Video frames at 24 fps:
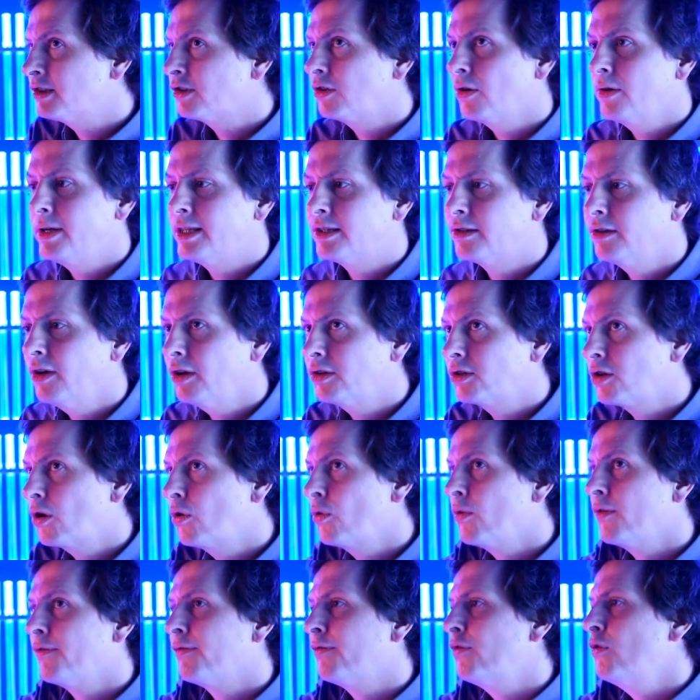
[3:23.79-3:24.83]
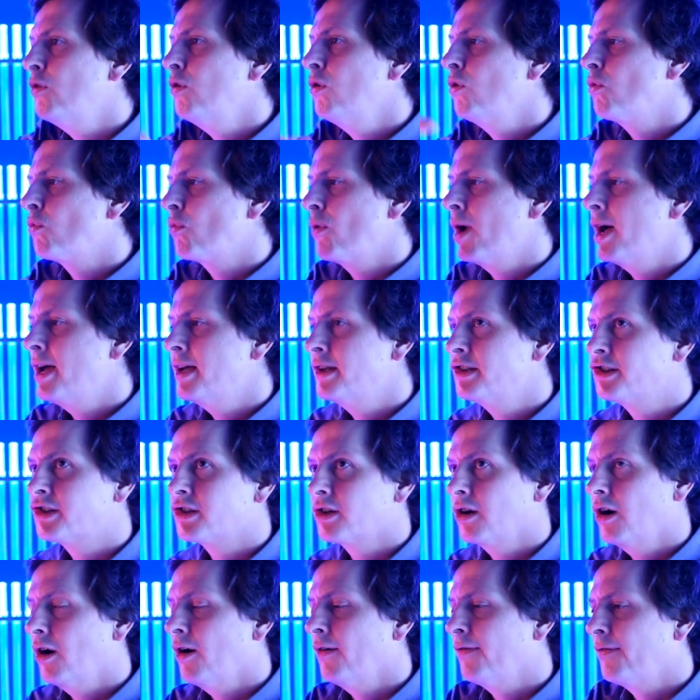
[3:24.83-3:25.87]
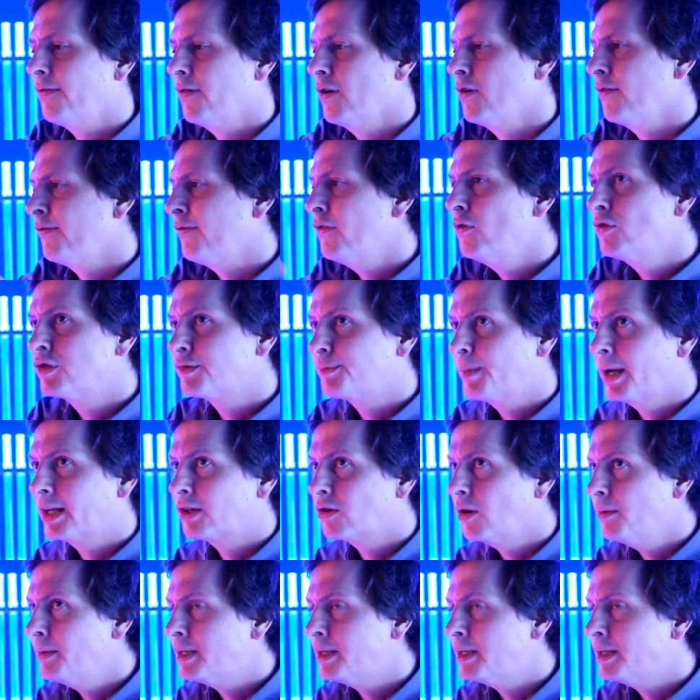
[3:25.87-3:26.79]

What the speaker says: So it's not a full range of full spectrum.